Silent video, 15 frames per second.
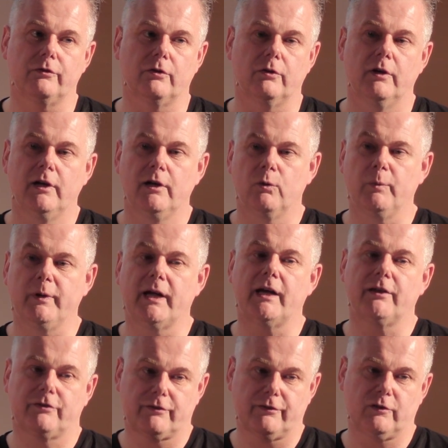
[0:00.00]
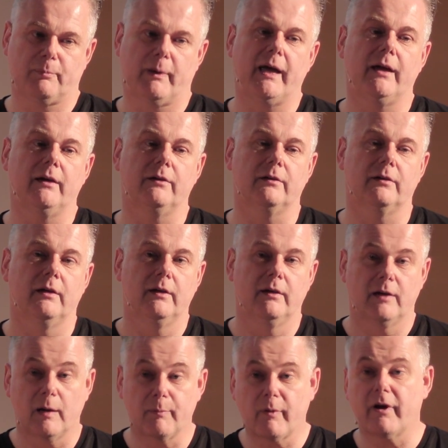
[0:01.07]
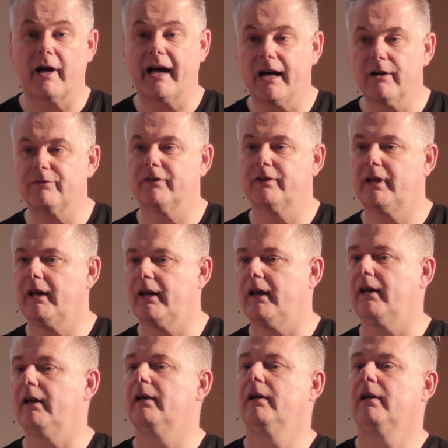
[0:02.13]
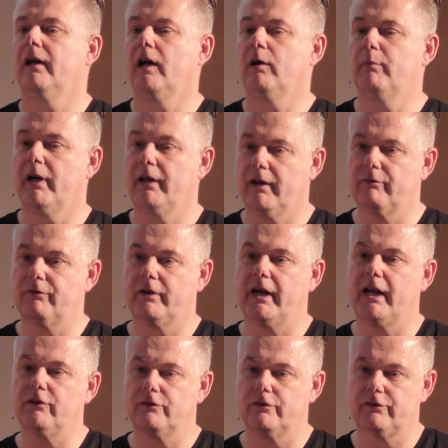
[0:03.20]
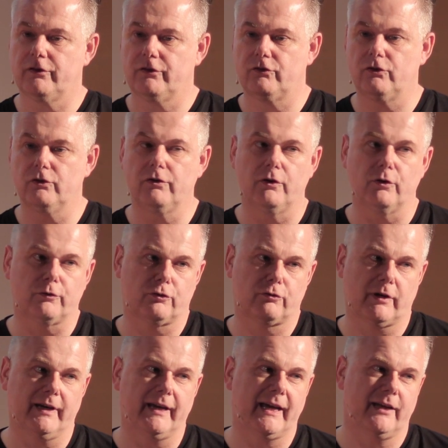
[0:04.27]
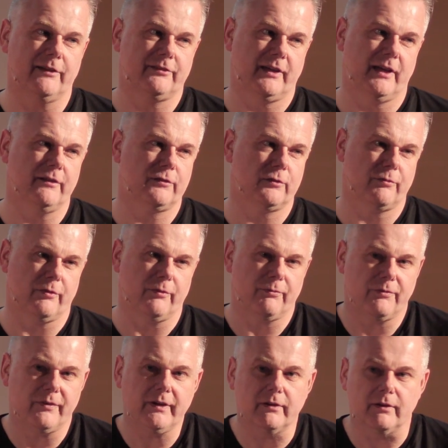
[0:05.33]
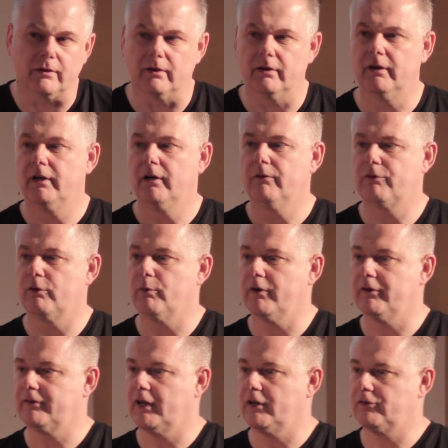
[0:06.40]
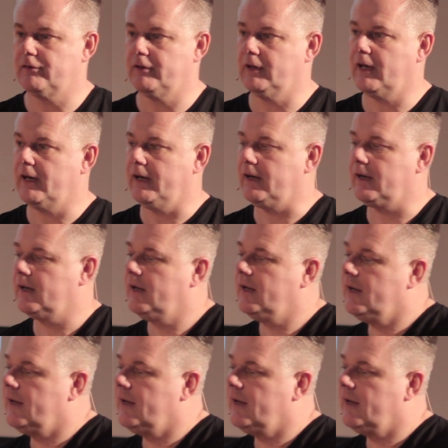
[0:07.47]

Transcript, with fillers: So we asked to spend about half a day um, in every agency studio to try and get a sense of the feel for what it's actually like.